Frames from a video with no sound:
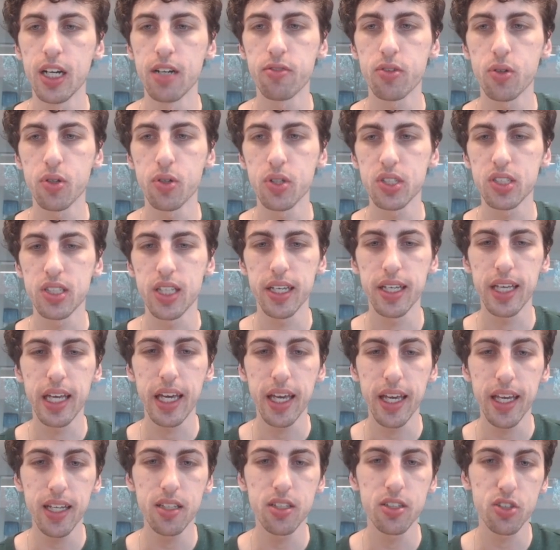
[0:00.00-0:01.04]
Of course, they
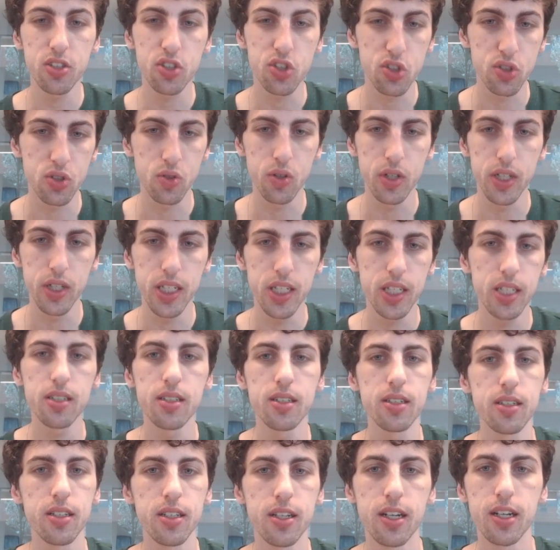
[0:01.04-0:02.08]
can destroy
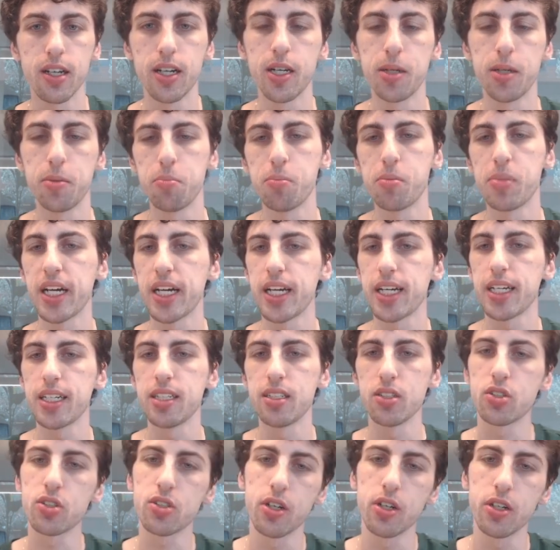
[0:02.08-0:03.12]
it by
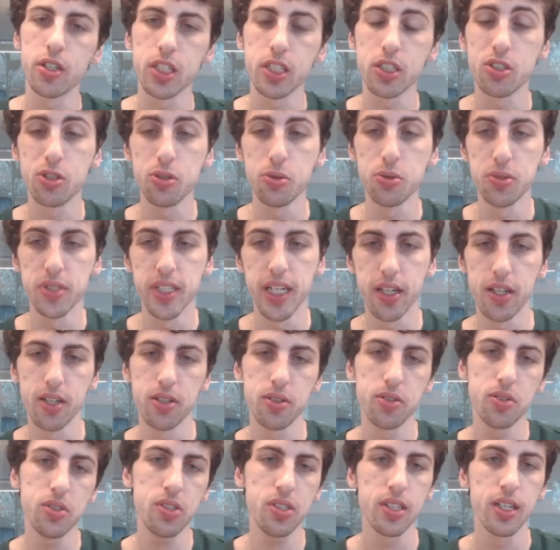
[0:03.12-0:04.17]
discarding 2
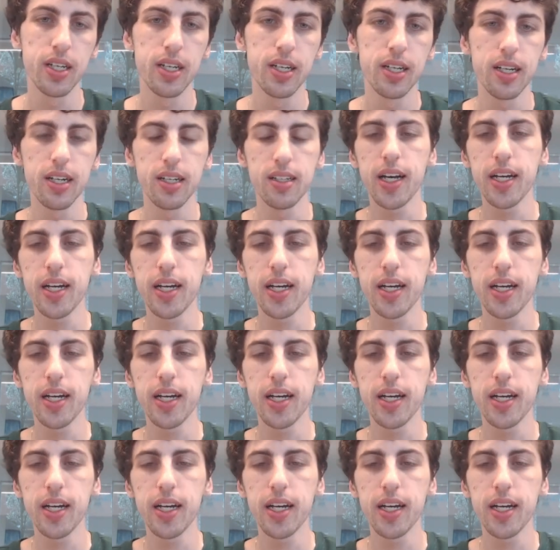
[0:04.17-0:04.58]
yellows. A